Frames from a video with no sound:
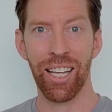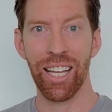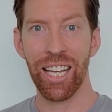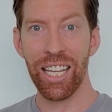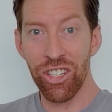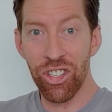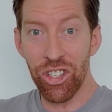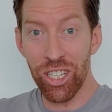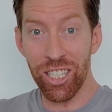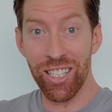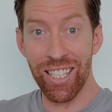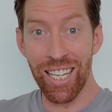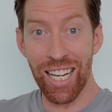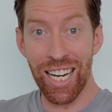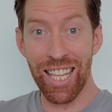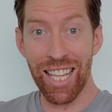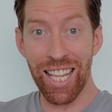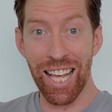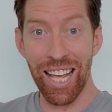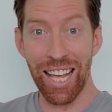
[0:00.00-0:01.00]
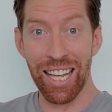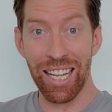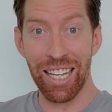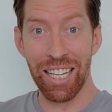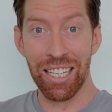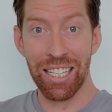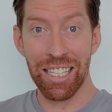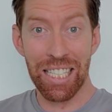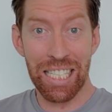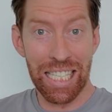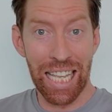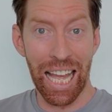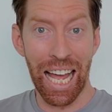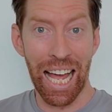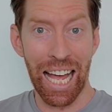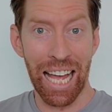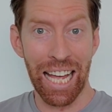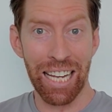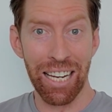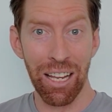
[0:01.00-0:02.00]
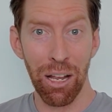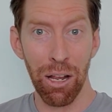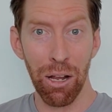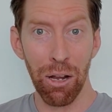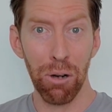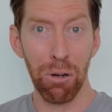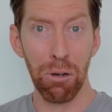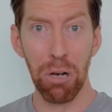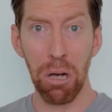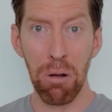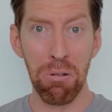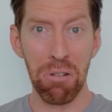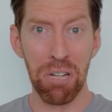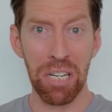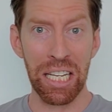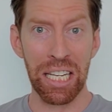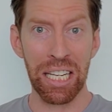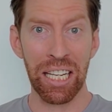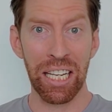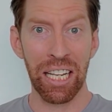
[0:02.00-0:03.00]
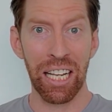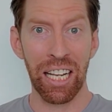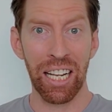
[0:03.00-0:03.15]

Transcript: It's just sitting there, sad, lonely,